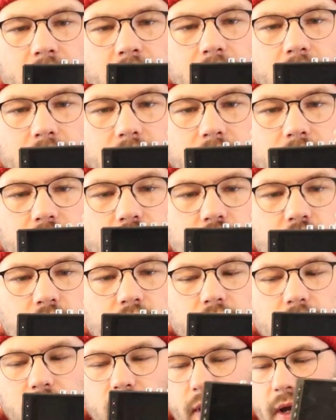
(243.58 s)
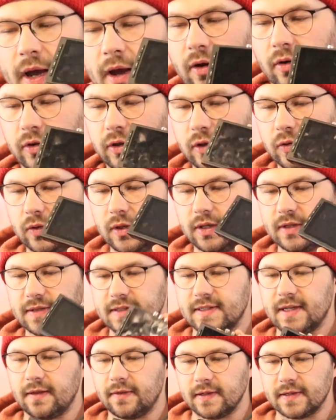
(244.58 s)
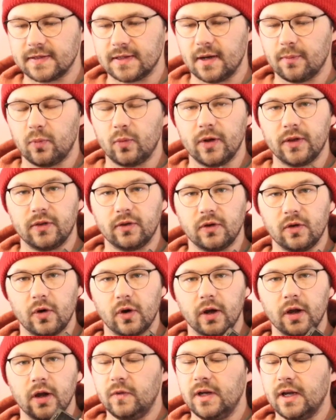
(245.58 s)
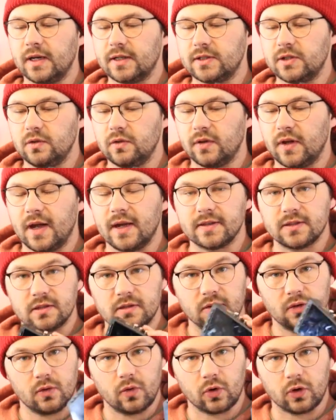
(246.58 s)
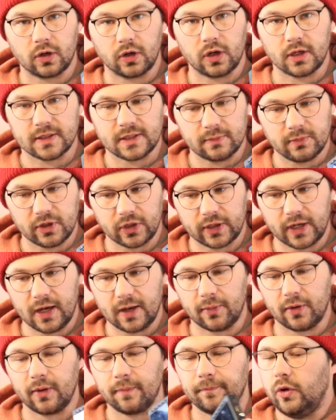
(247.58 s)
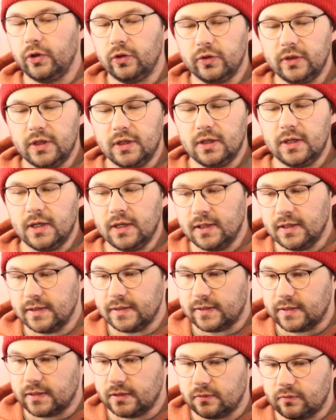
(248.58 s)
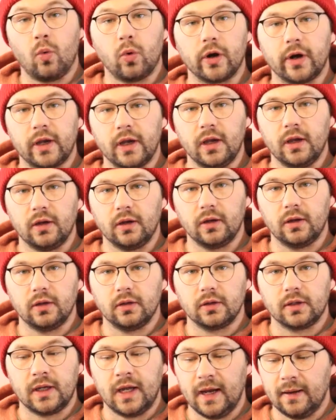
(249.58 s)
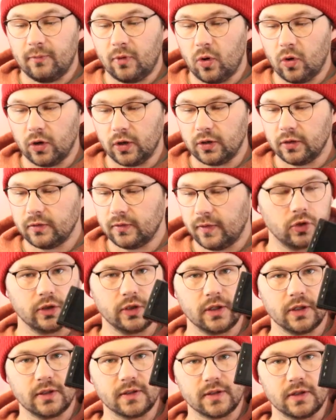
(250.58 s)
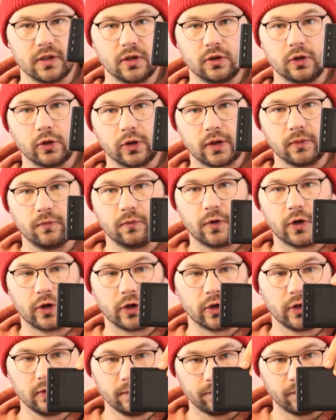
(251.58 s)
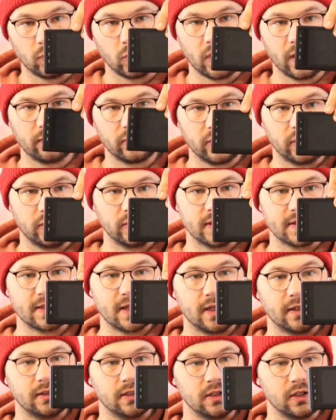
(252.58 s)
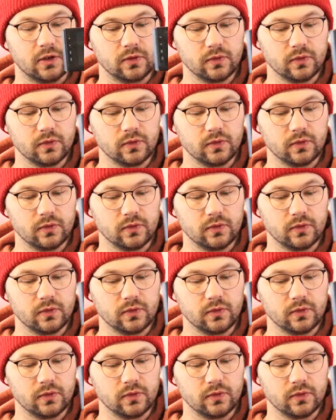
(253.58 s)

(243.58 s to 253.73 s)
and show you how you can set this up with your V X two thousand or a similar camera. What you'll need is a working camcorder. You'll need your converter, whatever you decide to